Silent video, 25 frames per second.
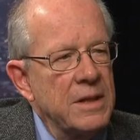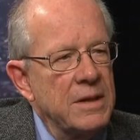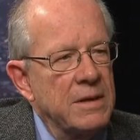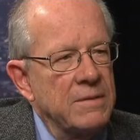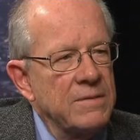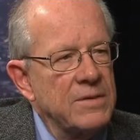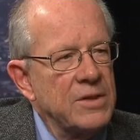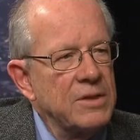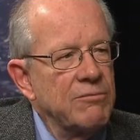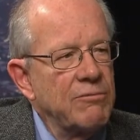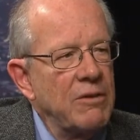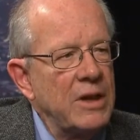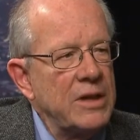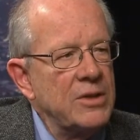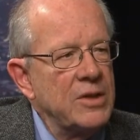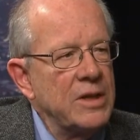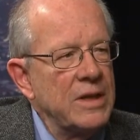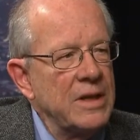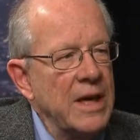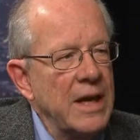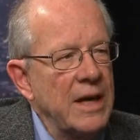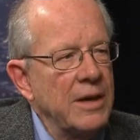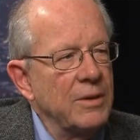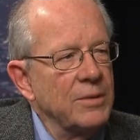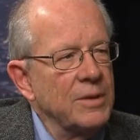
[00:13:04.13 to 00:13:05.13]
of
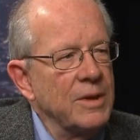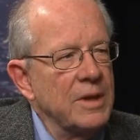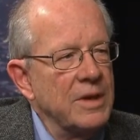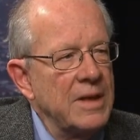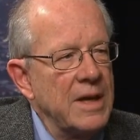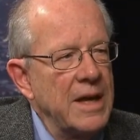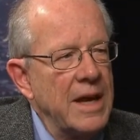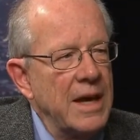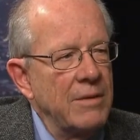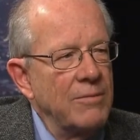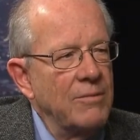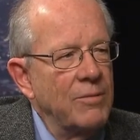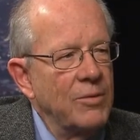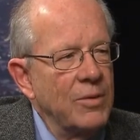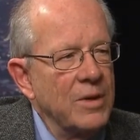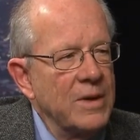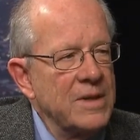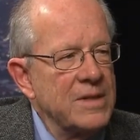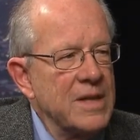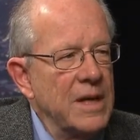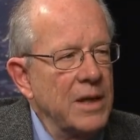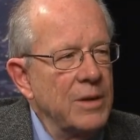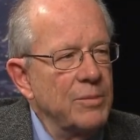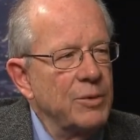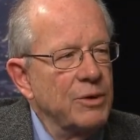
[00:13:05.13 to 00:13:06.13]
stretching out the debt, for
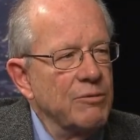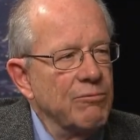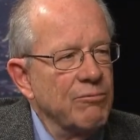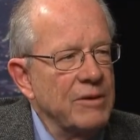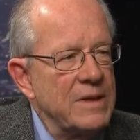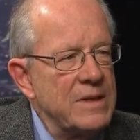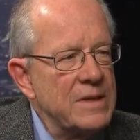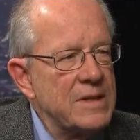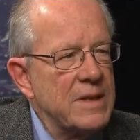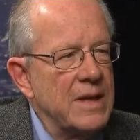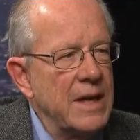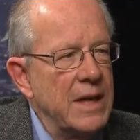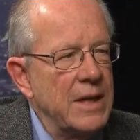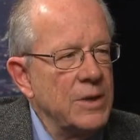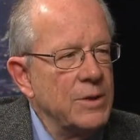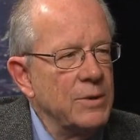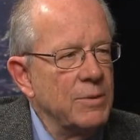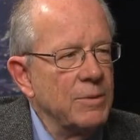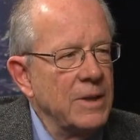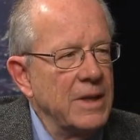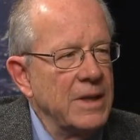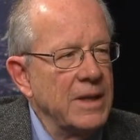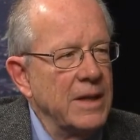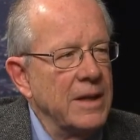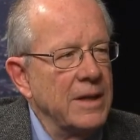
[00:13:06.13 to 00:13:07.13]
example,
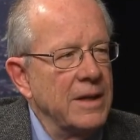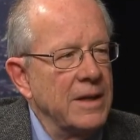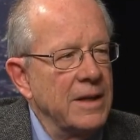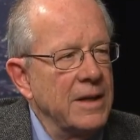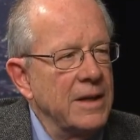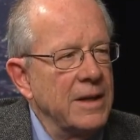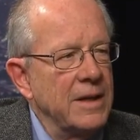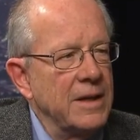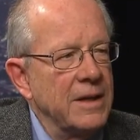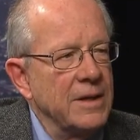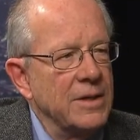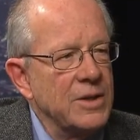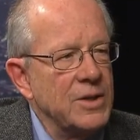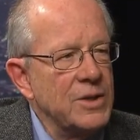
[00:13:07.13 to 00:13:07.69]
rescheduling it,